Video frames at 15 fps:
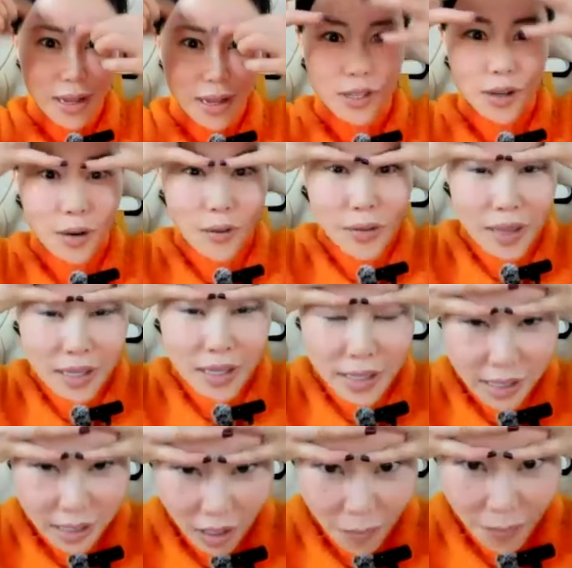So this
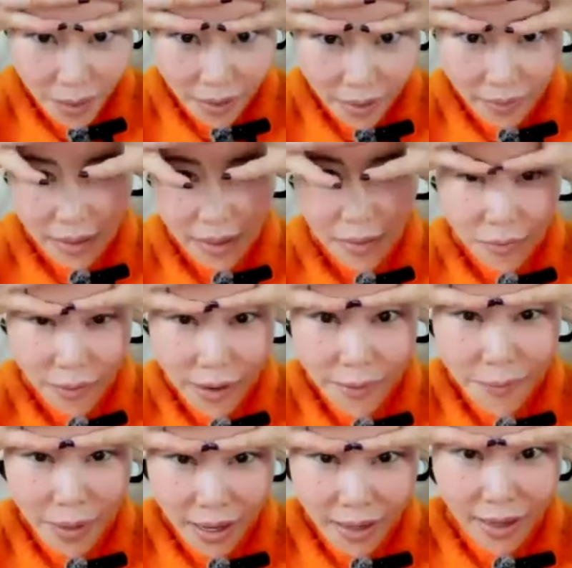is stopping.
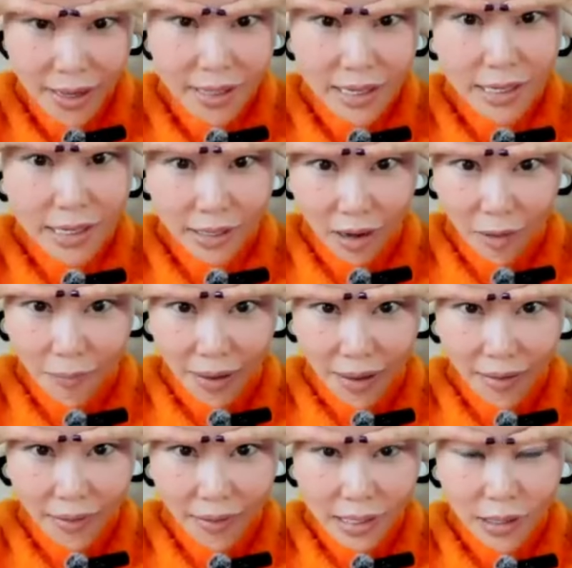Pinkies are stopping
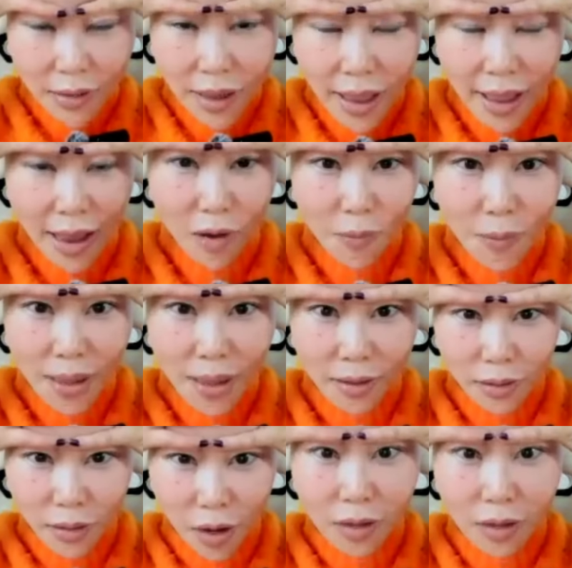it. So helping
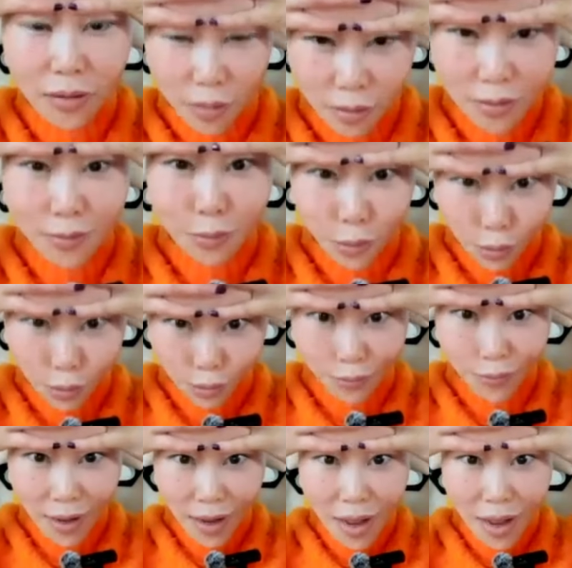not to move.